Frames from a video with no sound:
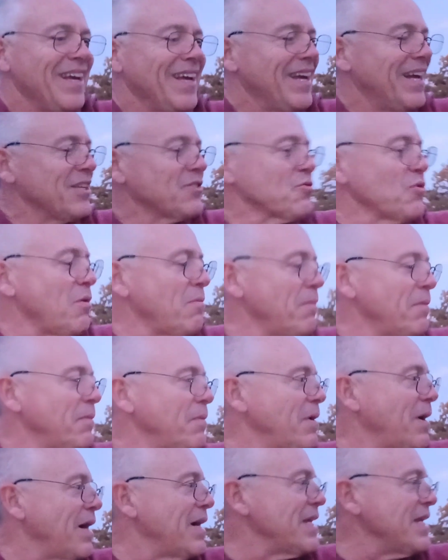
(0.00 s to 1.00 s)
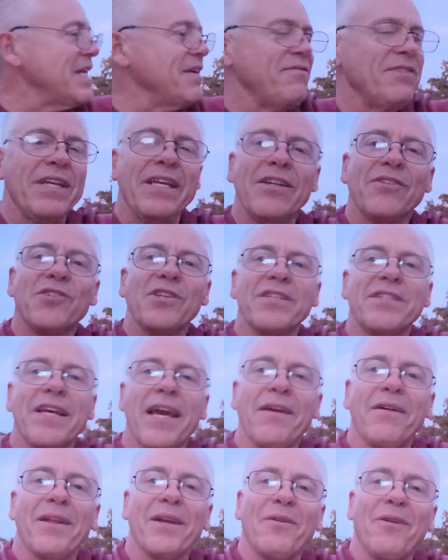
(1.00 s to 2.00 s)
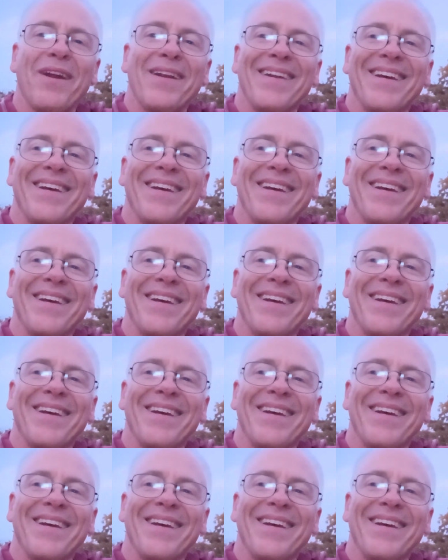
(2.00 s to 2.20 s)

that's what my evening is entailing right